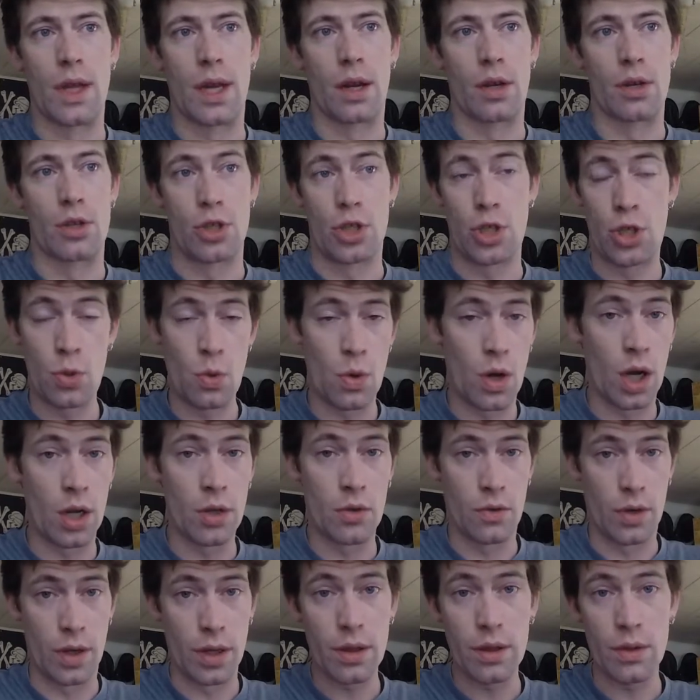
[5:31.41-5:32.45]
their
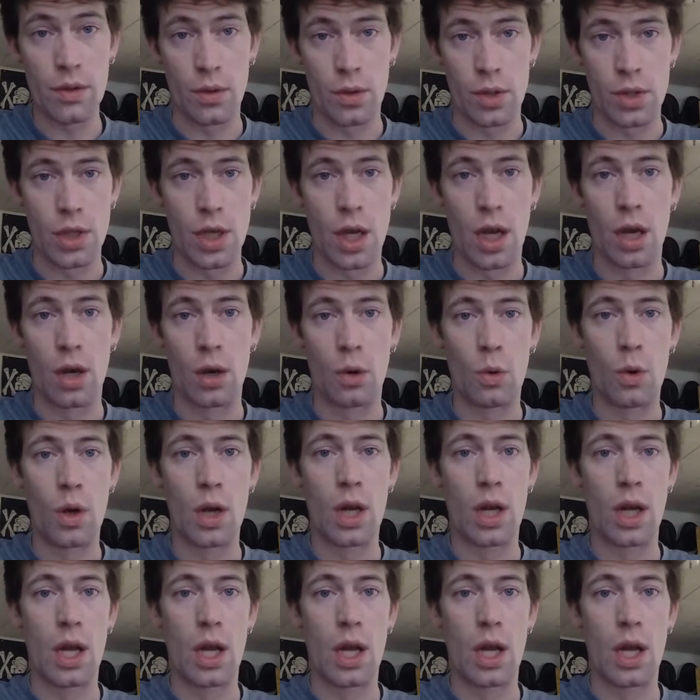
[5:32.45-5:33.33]
200th or so